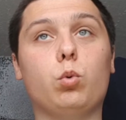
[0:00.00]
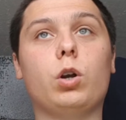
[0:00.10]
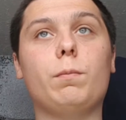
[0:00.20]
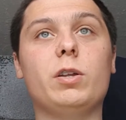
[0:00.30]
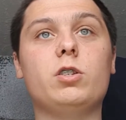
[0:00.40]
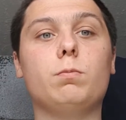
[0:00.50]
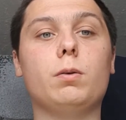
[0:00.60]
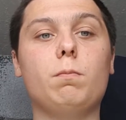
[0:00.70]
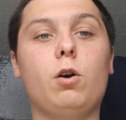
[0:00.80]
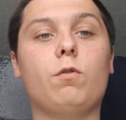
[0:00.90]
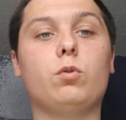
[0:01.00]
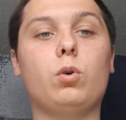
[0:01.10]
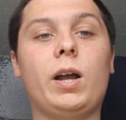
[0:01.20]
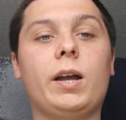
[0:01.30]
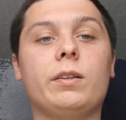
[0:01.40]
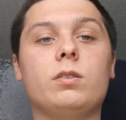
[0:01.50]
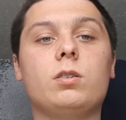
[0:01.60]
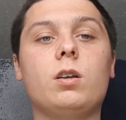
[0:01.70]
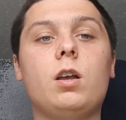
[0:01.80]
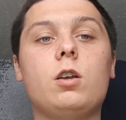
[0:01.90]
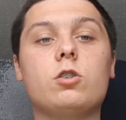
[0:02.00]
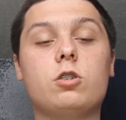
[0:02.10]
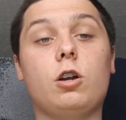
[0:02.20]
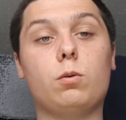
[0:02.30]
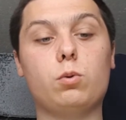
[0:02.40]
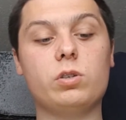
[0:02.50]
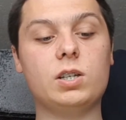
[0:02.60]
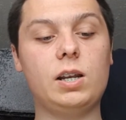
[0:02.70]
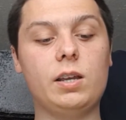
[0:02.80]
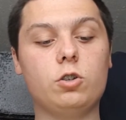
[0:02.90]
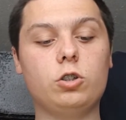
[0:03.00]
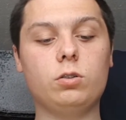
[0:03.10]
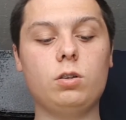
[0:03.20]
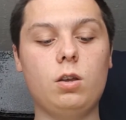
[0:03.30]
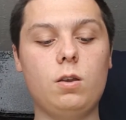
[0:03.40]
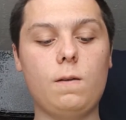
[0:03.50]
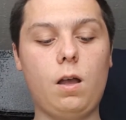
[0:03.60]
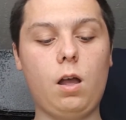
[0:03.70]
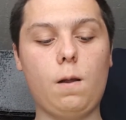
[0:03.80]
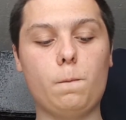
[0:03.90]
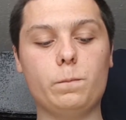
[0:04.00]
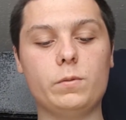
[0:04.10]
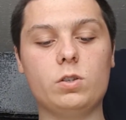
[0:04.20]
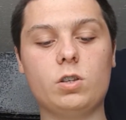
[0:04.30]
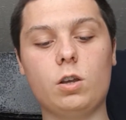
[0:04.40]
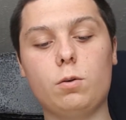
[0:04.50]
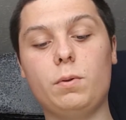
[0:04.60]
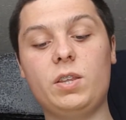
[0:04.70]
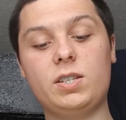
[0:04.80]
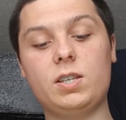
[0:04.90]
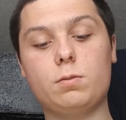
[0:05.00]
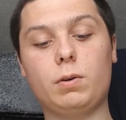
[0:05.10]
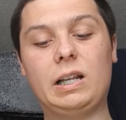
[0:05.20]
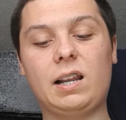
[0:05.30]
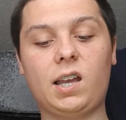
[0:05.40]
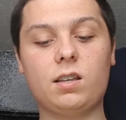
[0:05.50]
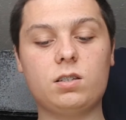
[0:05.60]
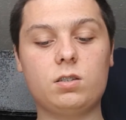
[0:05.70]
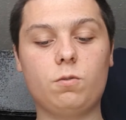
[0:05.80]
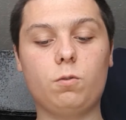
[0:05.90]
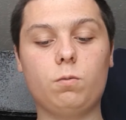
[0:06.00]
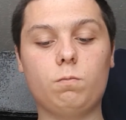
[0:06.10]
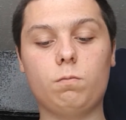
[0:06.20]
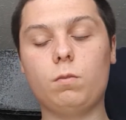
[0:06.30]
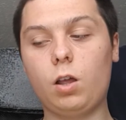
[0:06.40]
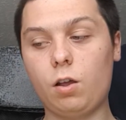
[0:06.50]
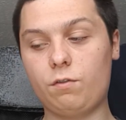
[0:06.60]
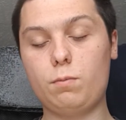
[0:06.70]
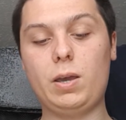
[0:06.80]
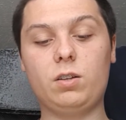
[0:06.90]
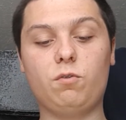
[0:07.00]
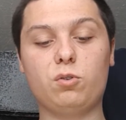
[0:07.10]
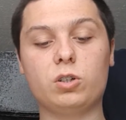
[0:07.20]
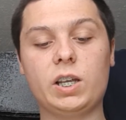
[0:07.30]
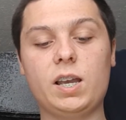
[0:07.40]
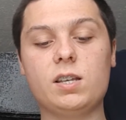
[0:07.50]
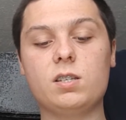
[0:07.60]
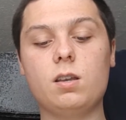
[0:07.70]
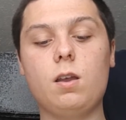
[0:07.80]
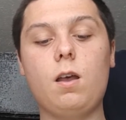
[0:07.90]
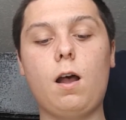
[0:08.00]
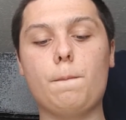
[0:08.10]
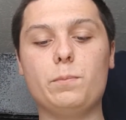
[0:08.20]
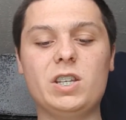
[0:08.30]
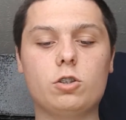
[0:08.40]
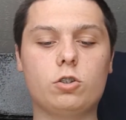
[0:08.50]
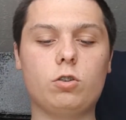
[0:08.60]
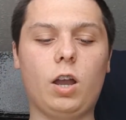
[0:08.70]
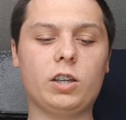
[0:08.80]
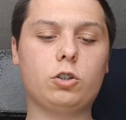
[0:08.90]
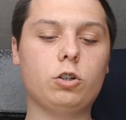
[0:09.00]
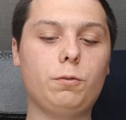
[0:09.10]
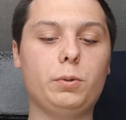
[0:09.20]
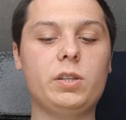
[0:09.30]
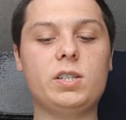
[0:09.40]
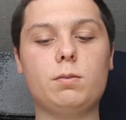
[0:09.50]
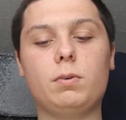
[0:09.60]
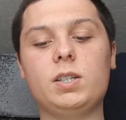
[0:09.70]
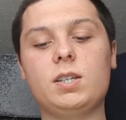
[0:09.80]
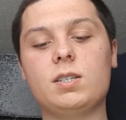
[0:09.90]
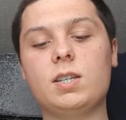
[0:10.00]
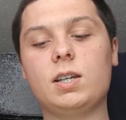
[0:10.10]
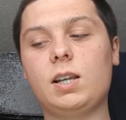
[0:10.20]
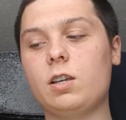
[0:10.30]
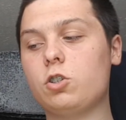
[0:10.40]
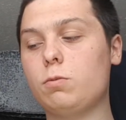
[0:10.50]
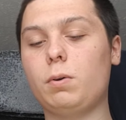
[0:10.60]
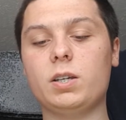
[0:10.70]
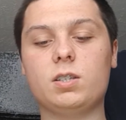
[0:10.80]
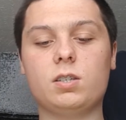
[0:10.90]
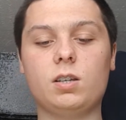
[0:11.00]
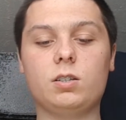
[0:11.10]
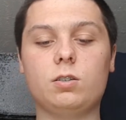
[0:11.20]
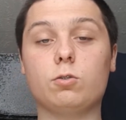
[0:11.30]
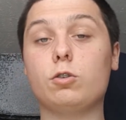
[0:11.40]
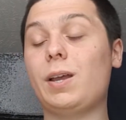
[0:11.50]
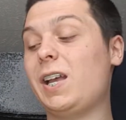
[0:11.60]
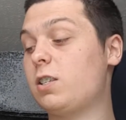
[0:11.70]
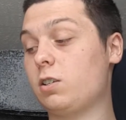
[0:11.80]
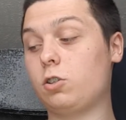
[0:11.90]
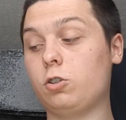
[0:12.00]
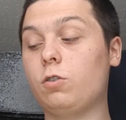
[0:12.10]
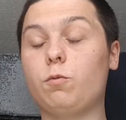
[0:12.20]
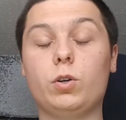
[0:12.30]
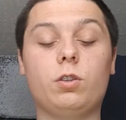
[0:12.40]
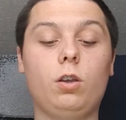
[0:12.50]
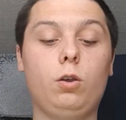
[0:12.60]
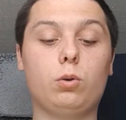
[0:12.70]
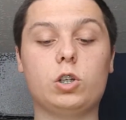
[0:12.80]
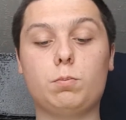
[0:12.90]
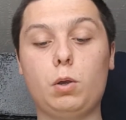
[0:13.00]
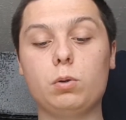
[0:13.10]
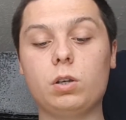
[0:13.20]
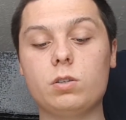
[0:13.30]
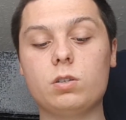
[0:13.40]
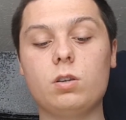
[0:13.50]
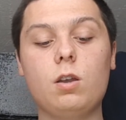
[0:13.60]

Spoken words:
come under my Marvel and Star Wars collection. But this is my last of the main 4Ks. This I could have put this in my Disney collection, but I decided not to, as I could have with Hocus Pocus.